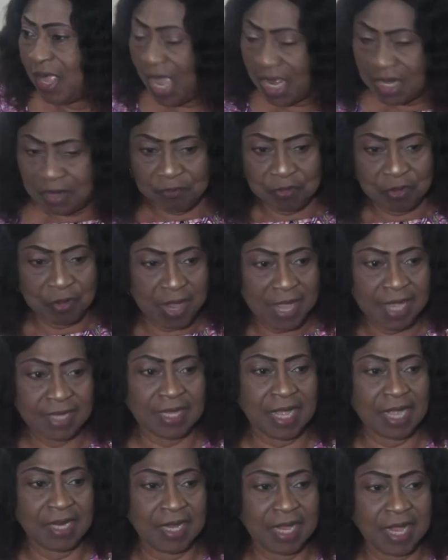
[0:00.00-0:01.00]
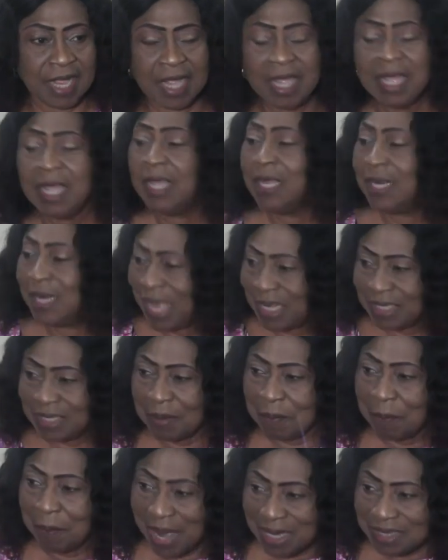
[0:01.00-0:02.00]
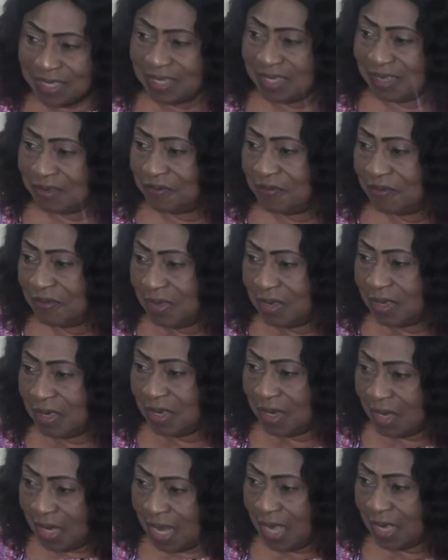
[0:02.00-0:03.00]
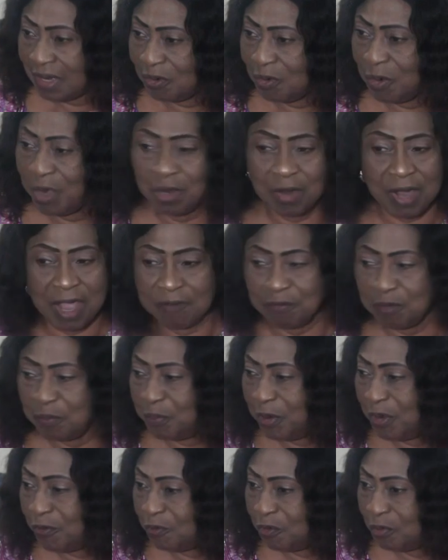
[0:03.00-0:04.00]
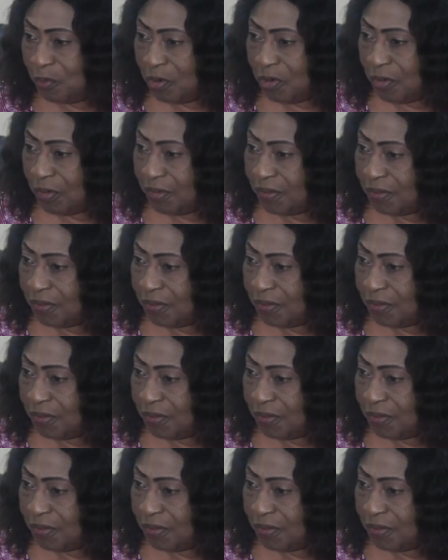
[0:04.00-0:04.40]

And if you enter there, that's a massive land where you can even play football.